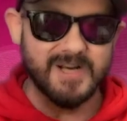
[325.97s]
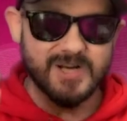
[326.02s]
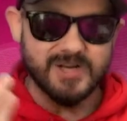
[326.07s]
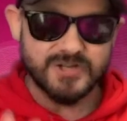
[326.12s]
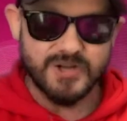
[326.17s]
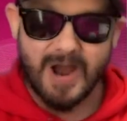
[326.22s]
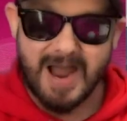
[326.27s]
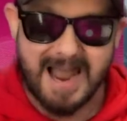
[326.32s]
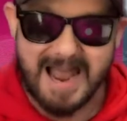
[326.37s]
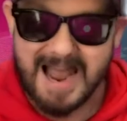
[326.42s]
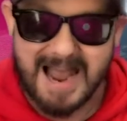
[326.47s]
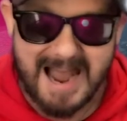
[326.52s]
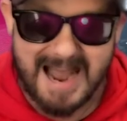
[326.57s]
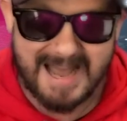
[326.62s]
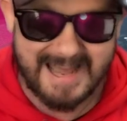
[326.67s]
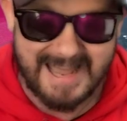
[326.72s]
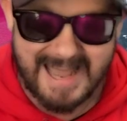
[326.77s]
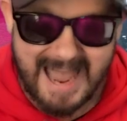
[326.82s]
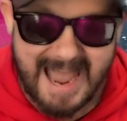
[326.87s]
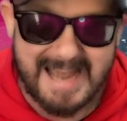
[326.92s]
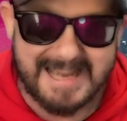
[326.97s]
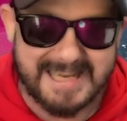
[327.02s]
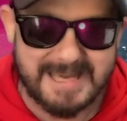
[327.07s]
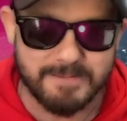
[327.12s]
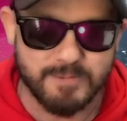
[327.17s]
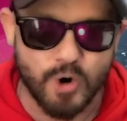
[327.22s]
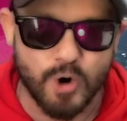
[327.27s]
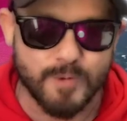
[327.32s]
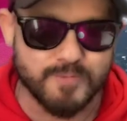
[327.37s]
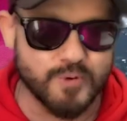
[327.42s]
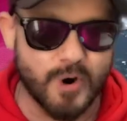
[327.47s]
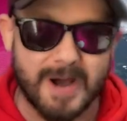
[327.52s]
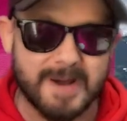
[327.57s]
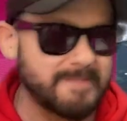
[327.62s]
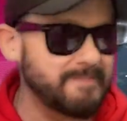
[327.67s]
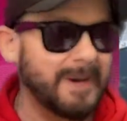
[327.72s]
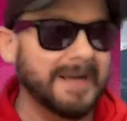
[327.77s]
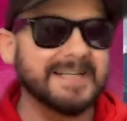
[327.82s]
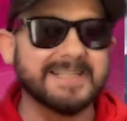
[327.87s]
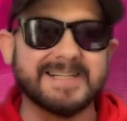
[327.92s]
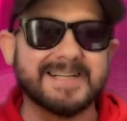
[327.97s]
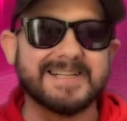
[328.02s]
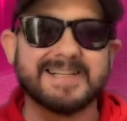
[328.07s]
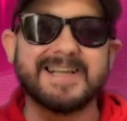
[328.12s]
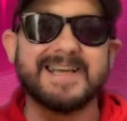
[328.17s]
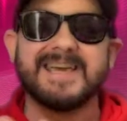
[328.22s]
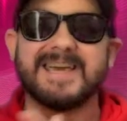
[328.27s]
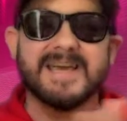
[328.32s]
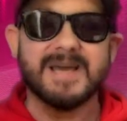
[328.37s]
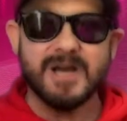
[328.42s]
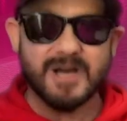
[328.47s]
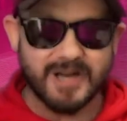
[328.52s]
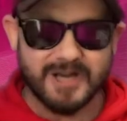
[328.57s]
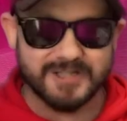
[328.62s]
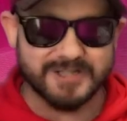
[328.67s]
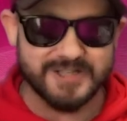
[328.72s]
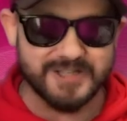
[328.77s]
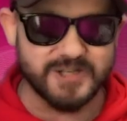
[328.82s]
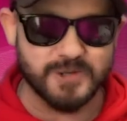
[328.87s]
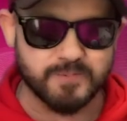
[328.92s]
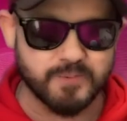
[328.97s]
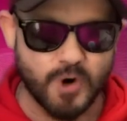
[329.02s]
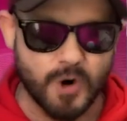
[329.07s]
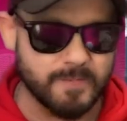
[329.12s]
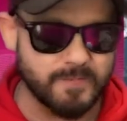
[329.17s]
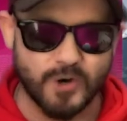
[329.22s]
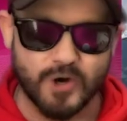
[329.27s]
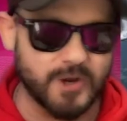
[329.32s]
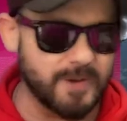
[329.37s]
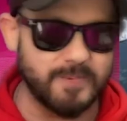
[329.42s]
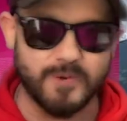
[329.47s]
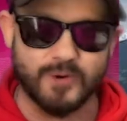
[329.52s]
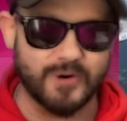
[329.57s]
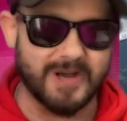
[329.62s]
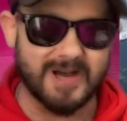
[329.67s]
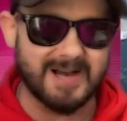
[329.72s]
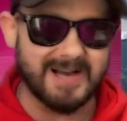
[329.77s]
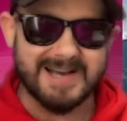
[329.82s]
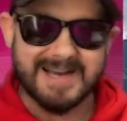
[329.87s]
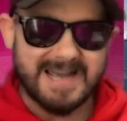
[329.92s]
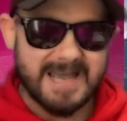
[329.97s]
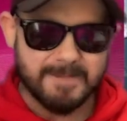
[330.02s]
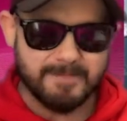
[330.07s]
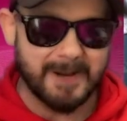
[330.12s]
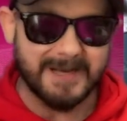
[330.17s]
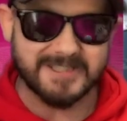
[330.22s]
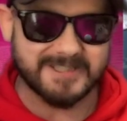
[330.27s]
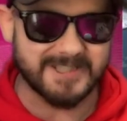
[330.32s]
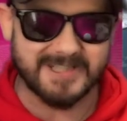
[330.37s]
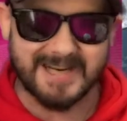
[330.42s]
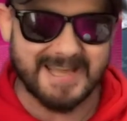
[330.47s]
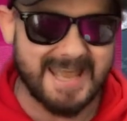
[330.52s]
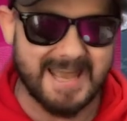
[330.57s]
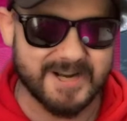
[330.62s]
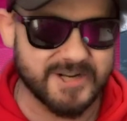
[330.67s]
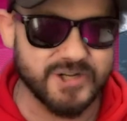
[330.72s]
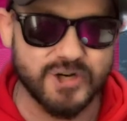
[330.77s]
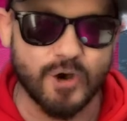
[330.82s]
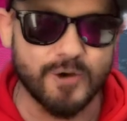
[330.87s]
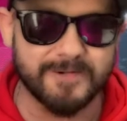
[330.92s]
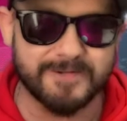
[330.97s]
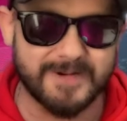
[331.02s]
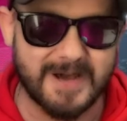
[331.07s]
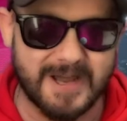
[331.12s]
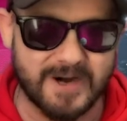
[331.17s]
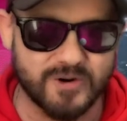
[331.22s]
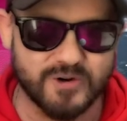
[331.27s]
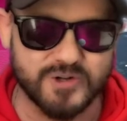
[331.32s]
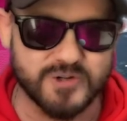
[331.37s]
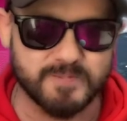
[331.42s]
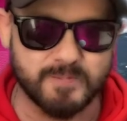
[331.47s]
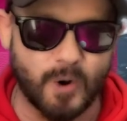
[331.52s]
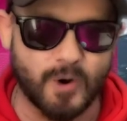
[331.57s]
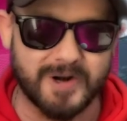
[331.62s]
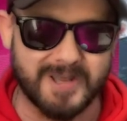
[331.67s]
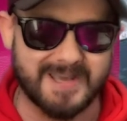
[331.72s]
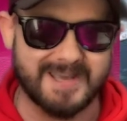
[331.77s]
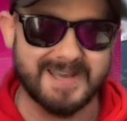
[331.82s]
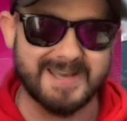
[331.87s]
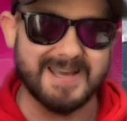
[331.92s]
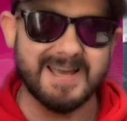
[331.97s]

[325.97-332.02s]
So Achim Albright, basically, because he's a pro bodybuilder, he basically had no fat on his body.